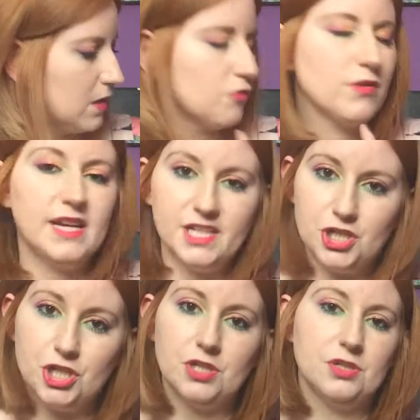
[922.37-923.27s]

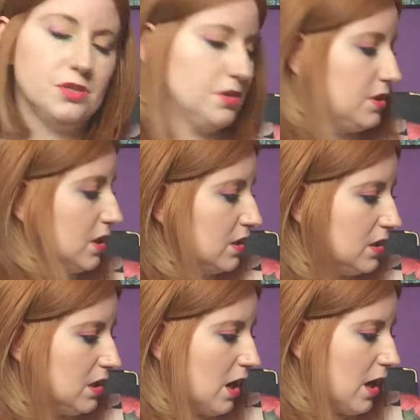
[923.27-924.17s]
religion,
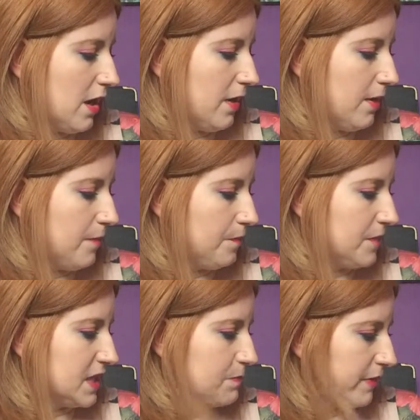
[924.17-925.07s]

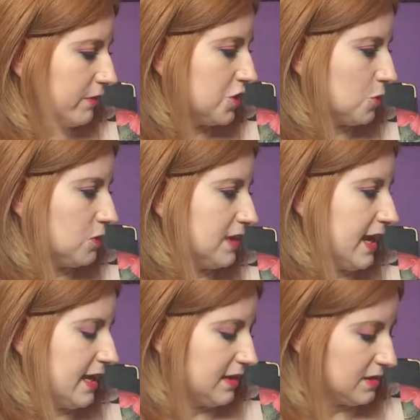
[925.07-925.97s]
spiritual
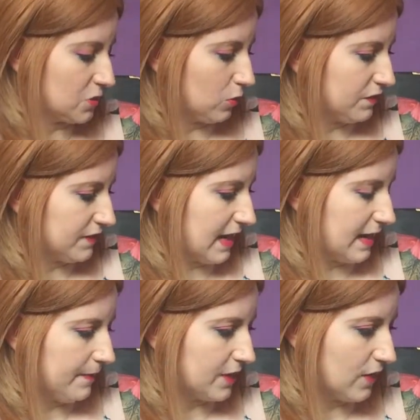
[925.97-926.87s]
things, all of
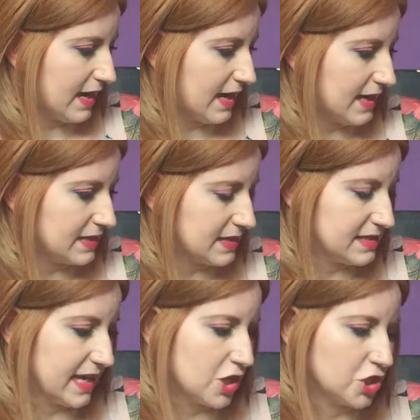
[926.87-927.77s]
that. Then I had a
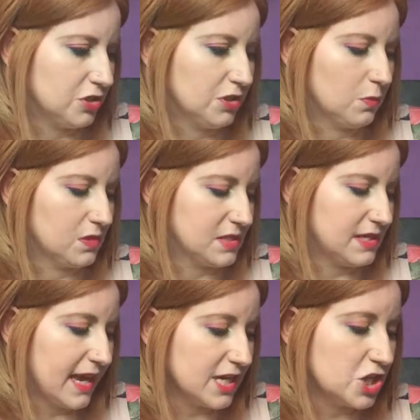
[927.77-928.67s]
section that was
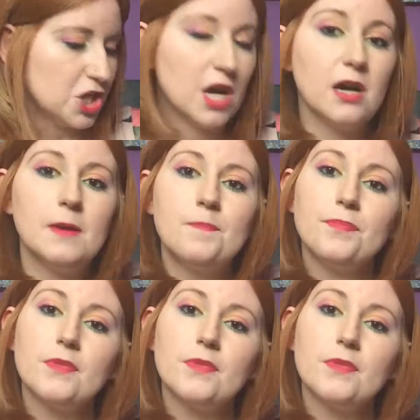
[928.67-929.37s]
nature,